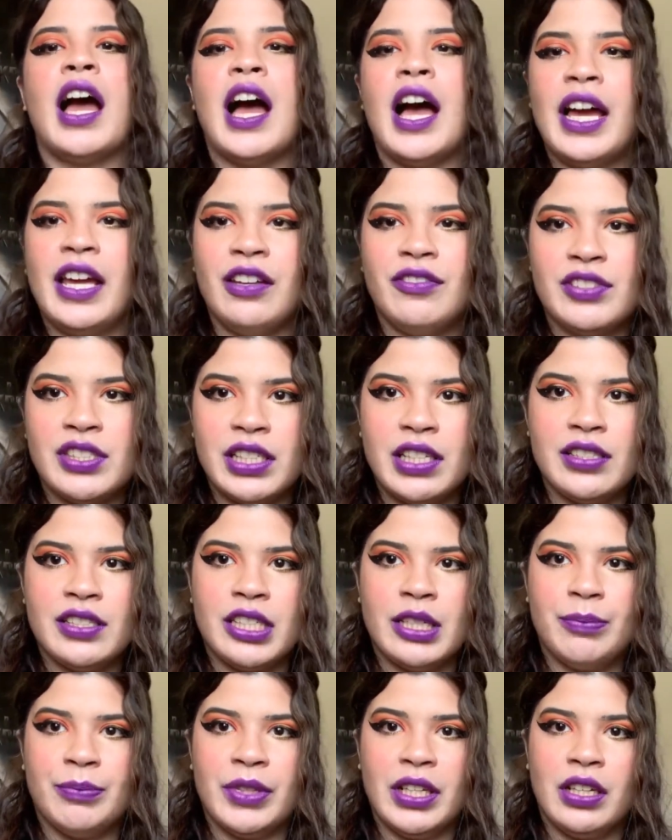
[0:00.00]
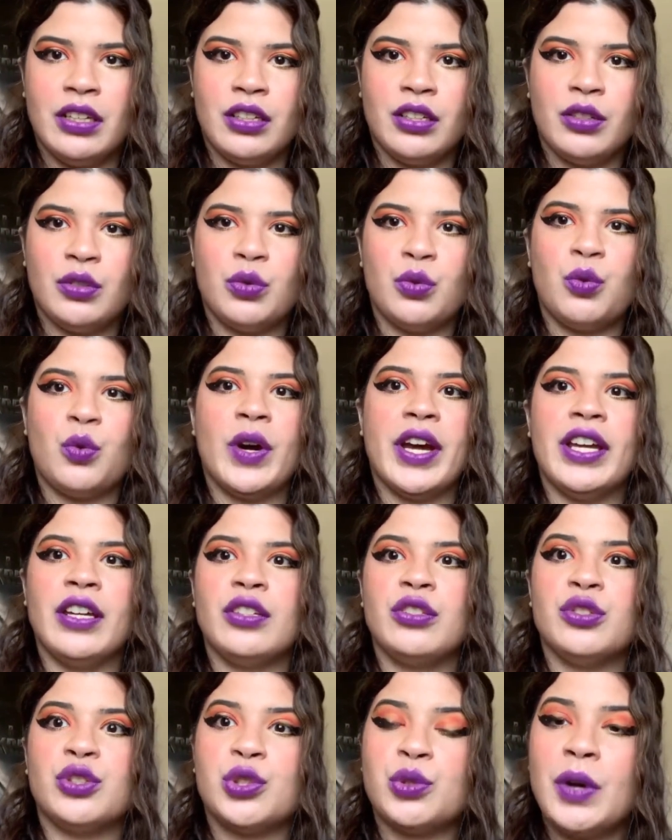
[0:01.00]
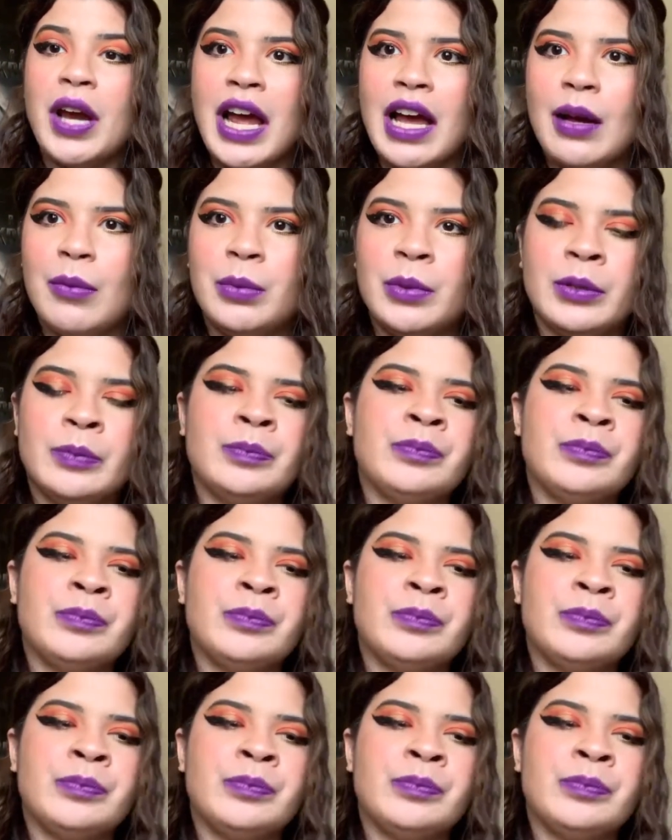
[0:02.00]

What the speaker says: I have said something quite drab,